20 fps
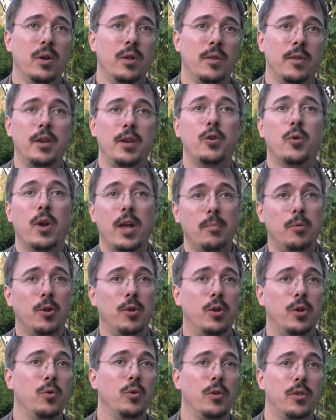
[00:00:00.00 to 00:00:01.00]
than you're able to
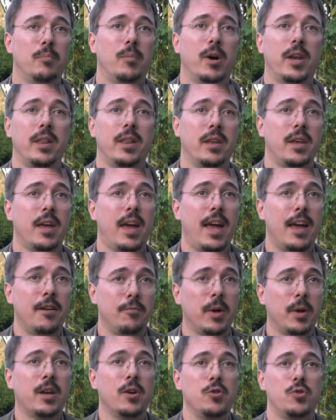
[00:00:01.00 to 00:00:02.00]
do with the money that you have,
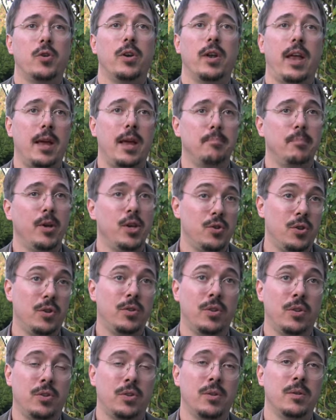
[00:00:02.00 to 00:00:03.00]
because you're
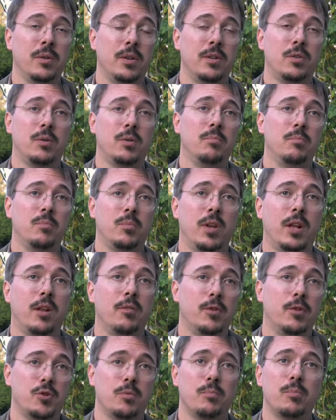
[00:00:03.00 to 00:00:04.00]
ambitious as a
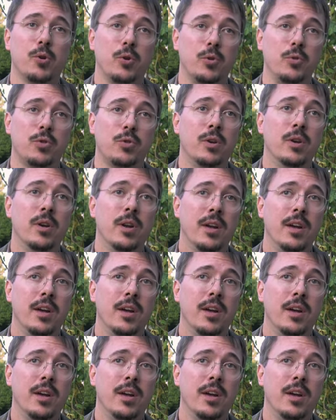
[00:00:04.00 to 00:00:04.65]
television producer.